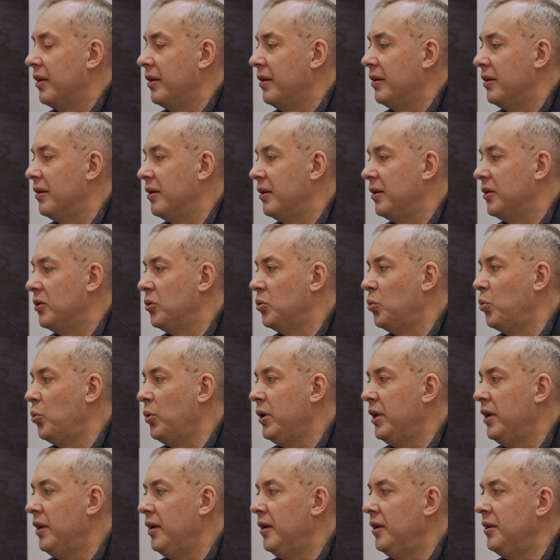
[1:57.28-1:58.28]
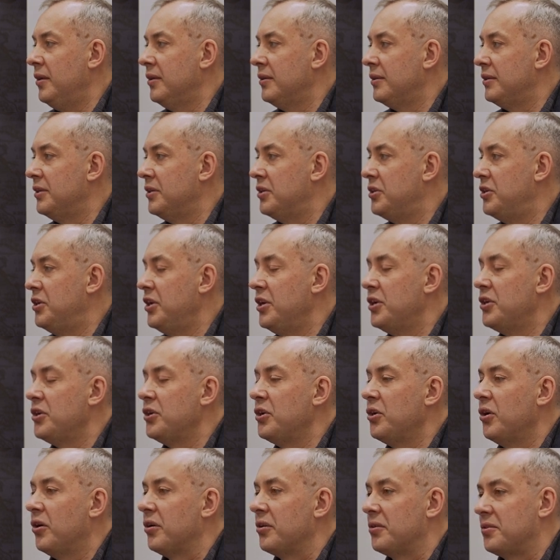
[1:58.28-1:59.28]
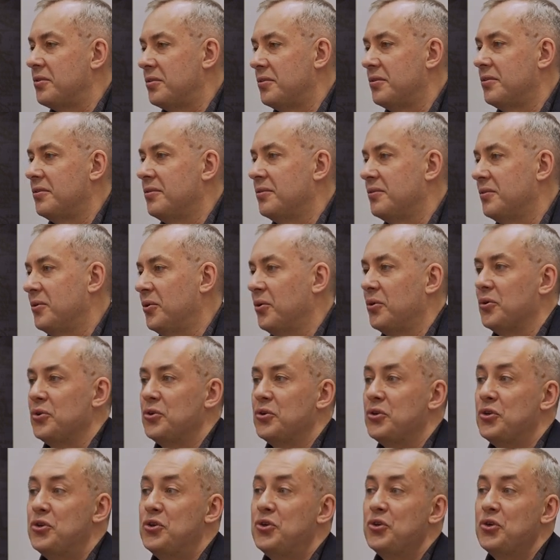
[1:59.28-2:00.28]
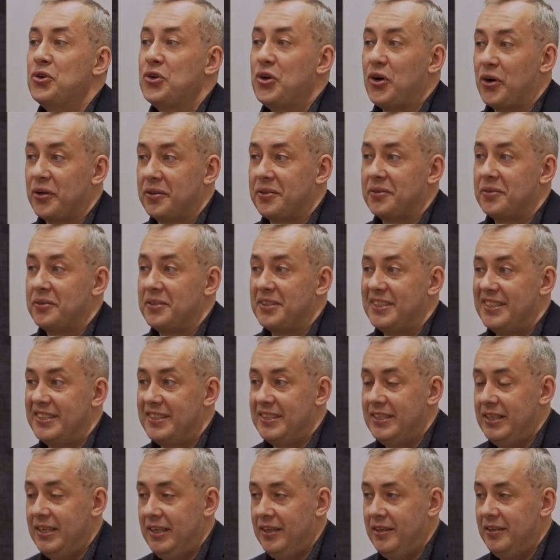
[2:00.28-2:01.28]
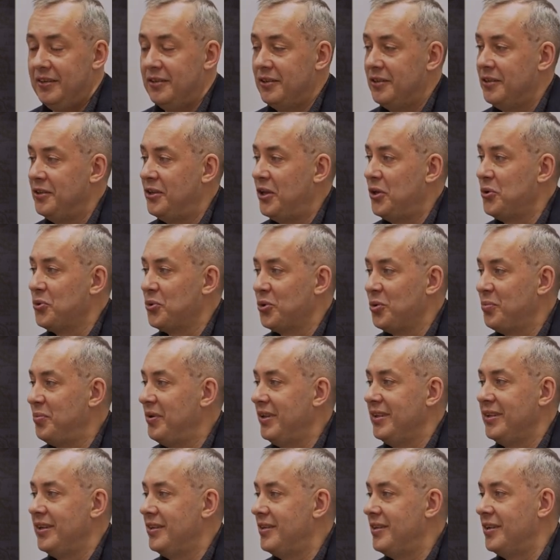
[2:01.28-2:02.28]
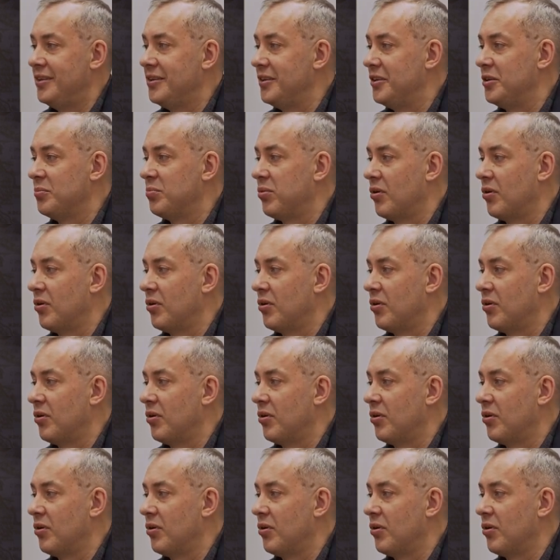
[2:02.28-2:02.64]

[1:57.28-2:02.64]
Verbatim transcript: uh, we did not or do not see the European identity